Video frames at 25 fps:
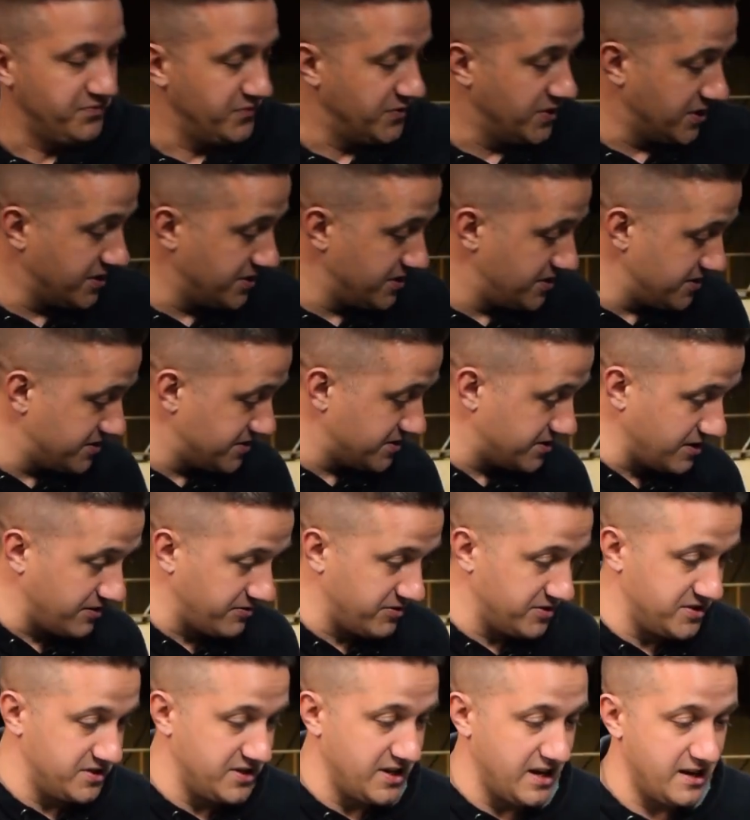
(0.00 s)
None of this
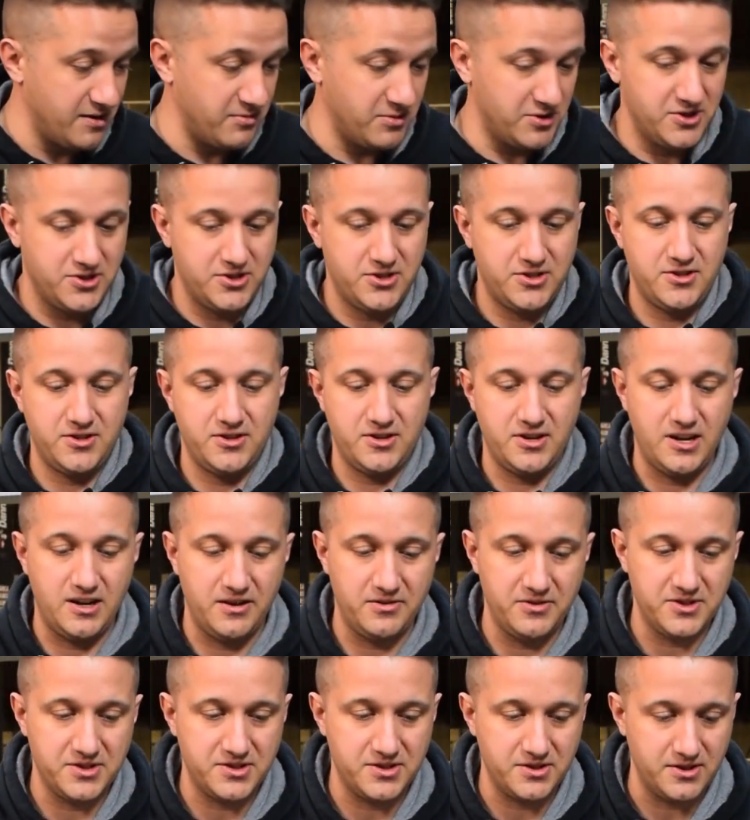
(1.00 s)
stuff is damaged,
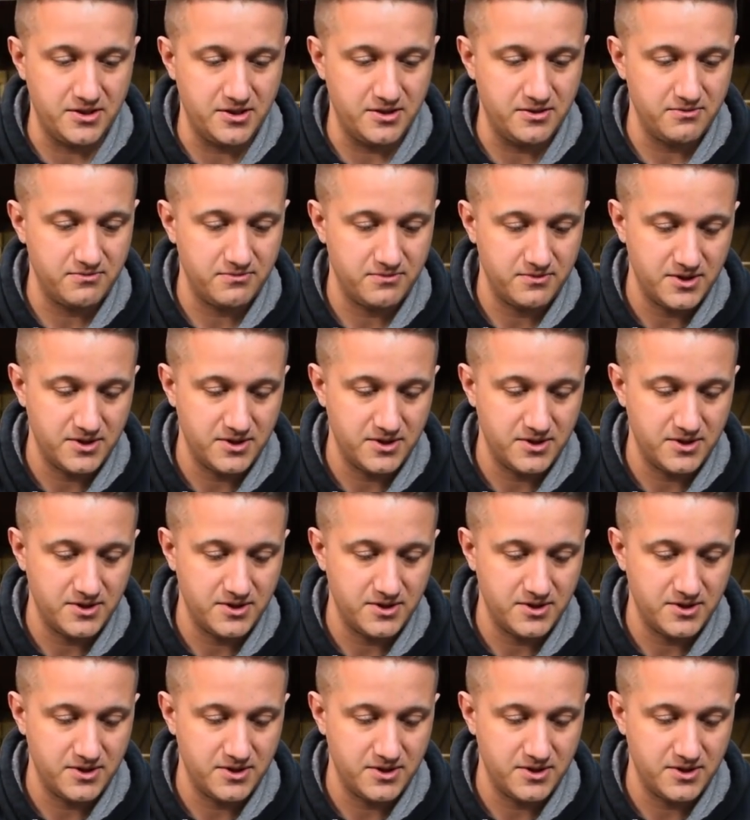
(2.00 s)
obviously.